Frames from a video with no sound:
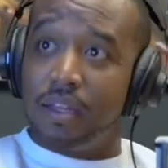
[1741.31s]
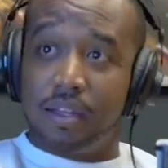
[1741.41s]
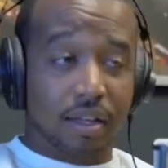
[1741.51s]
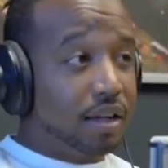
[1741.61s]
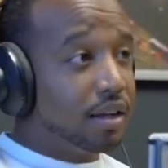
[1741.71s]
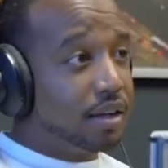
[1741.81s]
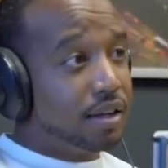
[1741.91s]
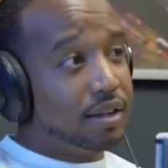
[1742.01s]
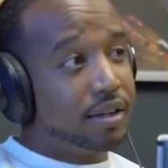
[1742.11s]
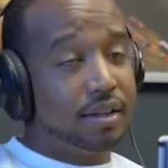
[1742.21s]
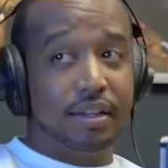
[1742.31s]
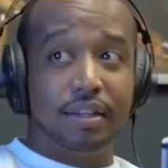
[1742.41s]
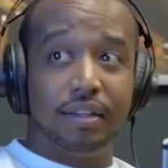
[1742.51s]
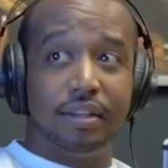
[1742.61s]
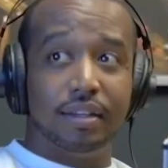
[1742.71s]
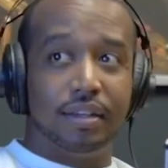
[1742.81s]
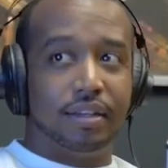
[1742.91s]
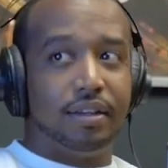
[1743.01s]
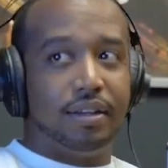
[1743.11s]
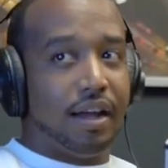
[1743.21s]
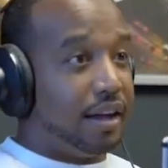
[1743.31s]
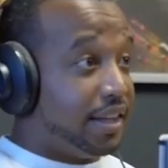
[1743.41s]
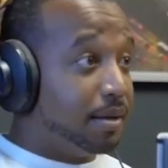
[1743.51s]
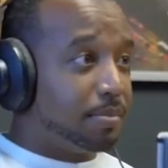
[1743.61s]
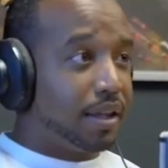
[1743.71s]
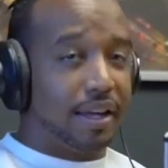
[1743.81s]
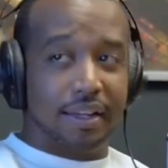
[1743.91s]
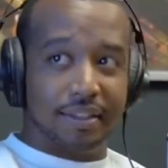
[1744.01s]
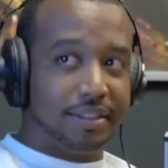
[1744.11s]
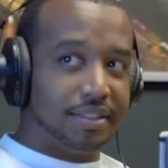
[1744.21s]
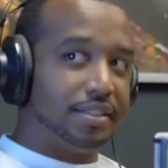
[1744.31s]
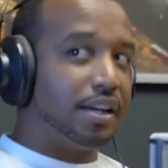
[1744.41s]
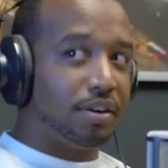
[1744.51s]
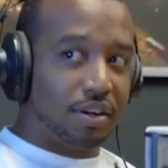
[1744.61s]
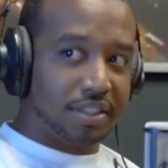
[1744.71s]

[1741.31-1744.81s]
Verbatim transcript: Oh, and he can't play. Uh, he can play. He's just not on our